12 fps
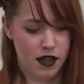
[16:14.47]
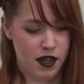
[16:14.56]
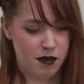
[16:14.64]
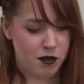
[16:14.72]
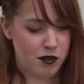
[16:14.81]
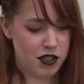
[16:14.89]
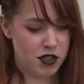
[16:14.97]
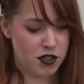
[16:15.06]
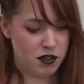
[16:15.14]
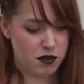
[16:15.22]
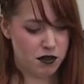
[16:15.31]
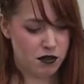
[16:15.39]
I'm going
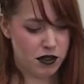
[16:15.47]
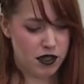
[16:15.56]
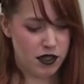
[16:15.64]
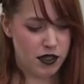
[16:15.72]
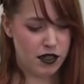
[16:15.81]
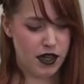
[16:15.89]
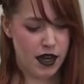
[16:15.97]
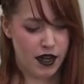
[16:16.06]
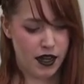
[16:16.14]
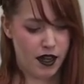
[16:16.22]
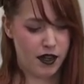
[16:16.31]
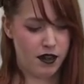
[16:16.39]
to, yet
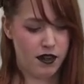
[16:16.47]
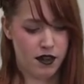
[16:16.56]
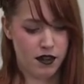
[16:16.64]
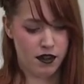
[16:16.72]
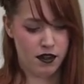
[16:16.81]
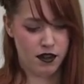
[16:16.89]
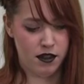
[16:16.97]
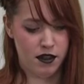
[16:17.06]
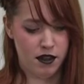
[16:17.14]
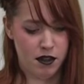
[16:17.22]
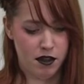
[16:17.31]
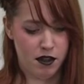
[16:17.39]
again,
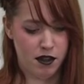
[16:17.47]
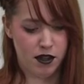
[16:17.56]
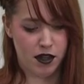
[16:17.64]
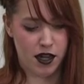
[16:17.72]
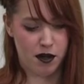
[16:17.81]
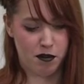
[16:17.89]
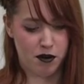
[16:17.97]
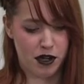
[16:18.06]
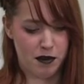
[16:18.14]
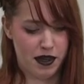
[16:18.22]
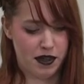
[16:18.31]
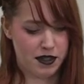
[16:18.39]
kind of
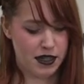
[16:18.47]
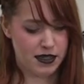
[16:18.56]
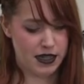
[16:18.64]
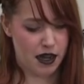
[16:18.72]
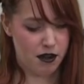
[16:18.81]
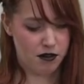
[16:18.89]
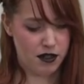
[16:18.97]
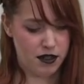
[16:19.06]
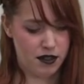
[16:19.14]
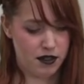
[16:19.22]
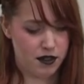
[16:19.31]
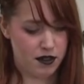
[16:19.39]
pre-bend these out.
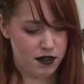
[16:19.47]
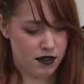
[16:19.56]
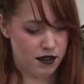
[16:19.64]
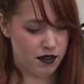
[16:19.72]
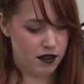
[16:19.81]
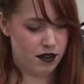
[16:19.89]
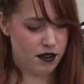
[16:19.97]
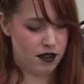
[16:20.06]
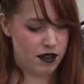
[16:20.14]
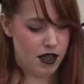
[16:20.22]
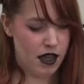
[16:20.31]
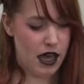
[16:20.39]

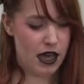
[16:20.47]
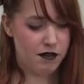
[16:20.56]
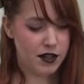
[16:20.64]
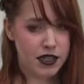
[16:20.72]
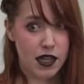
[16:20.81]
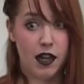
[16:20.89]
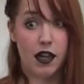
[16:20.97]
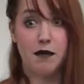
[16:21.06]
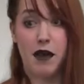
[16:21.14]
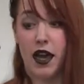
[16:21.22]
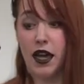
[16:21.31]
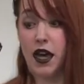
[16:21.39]
Every
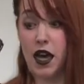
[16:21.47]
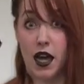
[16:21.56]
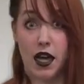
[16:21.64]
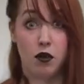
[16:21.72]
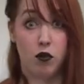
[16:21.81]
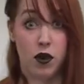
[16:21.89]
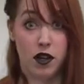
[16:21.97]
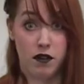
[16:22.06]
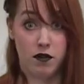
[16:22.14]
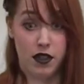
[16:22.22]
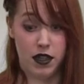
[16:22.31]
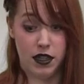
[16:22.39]
time I cut one
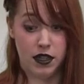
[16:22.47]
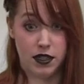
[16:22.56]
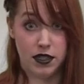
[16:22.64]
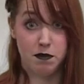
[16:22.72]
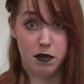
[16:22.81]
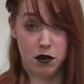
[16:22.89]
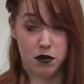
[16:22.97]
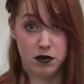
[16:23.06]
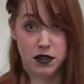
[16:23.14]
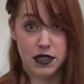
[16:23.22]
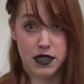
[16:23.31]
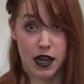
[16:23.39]
of these
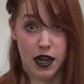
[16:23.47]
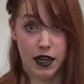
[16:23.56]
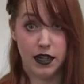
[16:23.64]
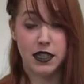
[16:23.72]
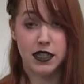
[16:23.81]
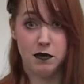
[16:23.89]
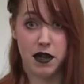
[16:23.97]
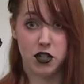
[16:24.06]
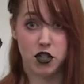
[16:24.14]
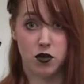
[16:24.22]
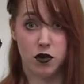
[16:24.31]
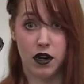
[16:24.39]
bones, I need to
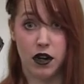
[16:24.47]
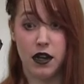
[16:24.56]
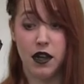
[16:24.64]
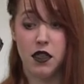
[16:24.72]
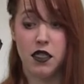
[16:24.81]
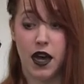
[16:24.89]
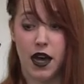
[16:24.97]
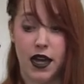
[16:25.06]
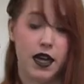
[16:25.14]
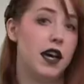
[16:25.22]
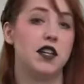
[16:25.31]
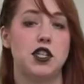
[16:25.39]
make sure that
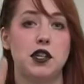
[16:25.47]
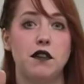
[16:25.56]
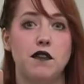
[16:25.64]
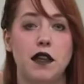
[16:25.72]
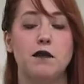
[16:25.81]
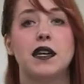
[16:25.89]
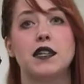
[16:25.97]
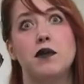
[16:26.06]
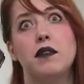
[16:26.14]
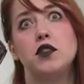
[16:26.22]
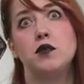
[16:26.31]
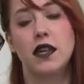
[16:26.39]
I cut two of them because
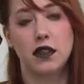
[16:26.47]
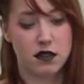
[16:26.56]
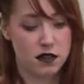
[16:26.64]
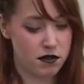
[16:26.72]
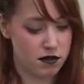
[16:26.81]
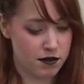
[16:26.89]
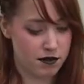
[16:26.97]
we have two wings.